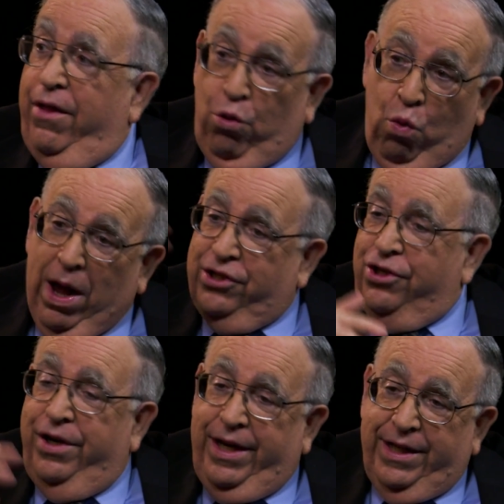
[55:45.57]
the
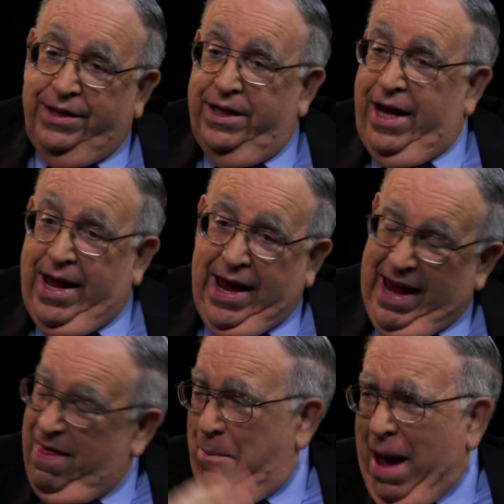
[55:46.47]
Western is
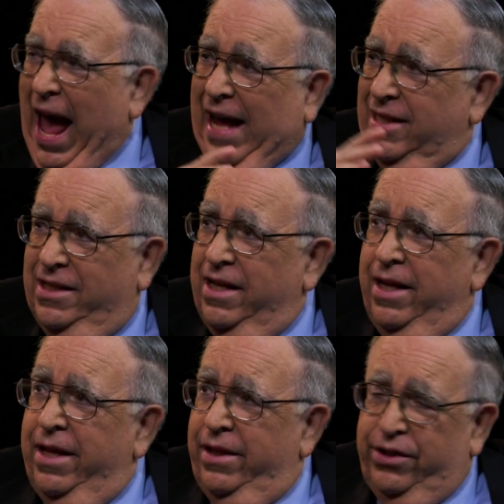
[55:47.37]
in the past.
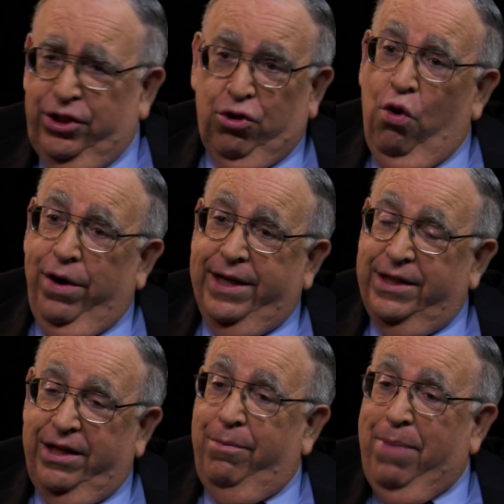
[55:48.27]
The story
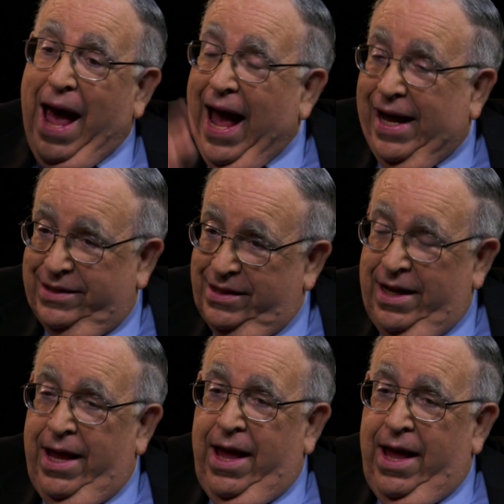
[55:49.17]
is in the past.